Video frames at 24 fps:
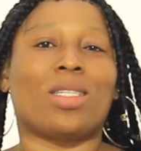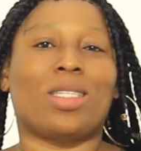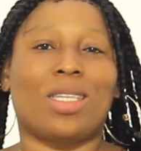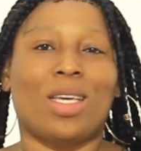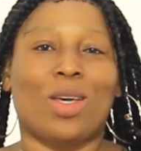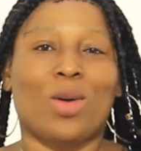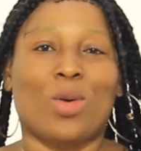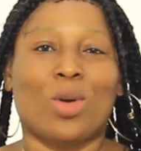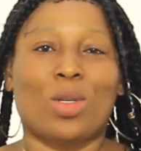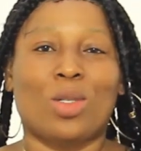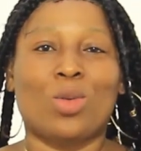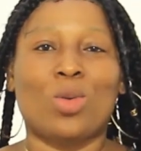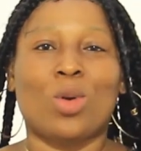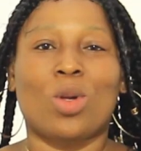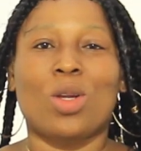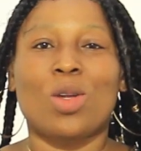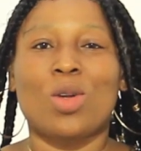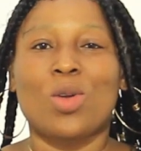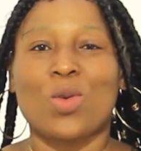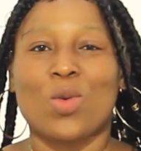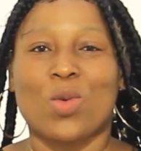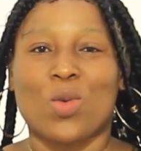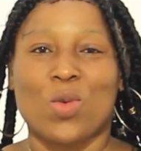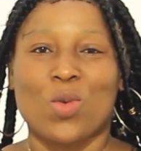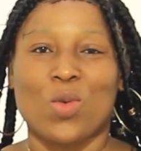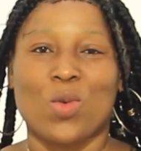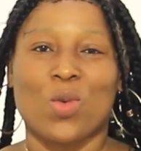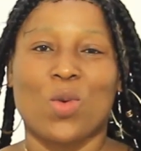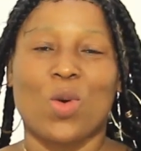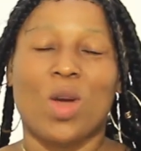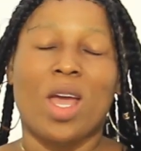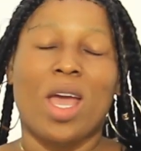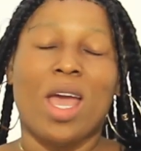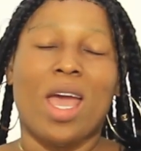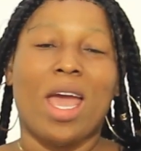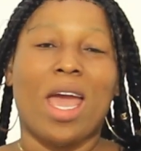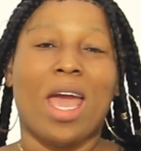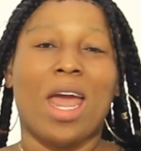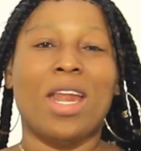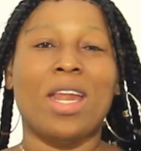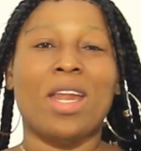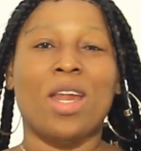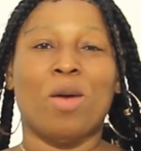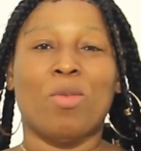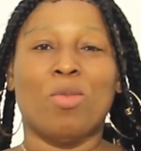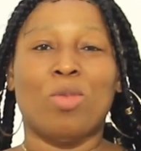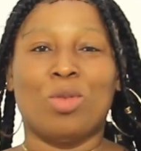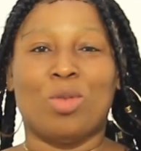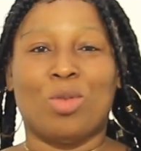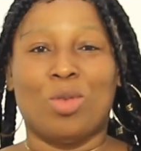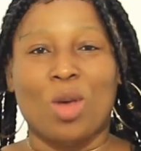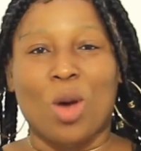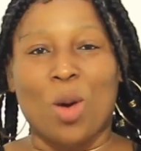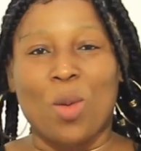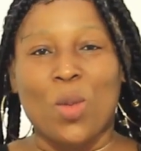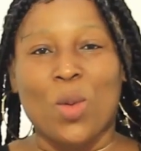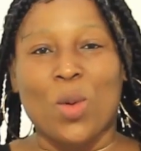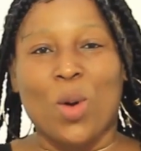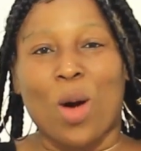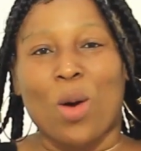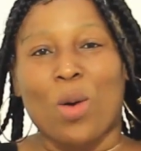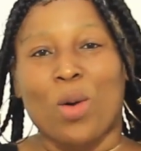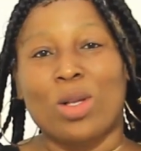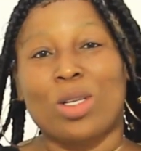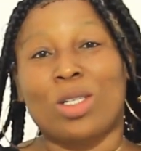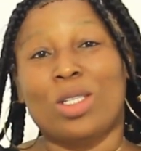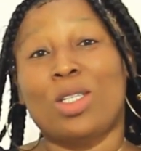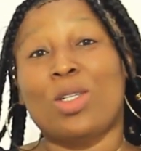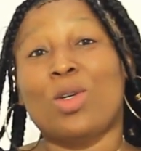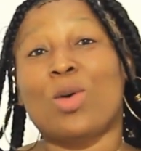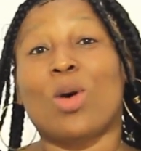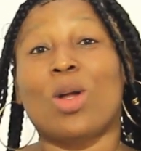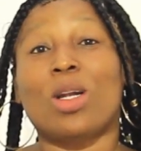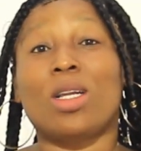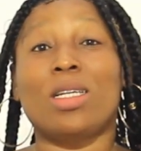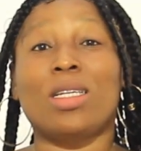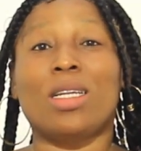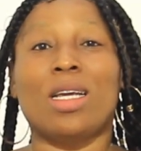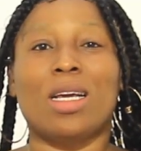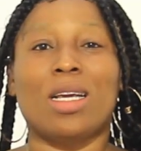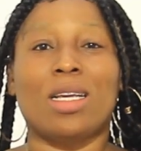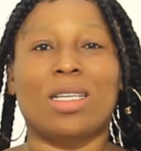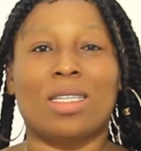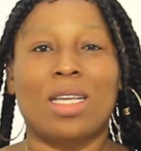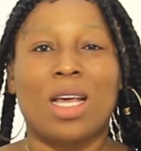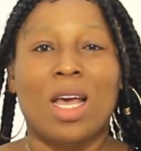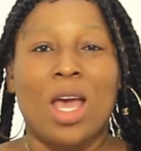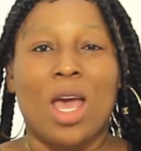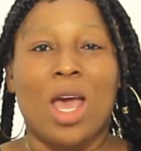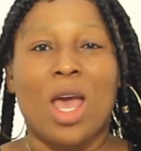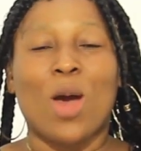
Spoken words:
Say, was so in your and in a bush yamoka holidays.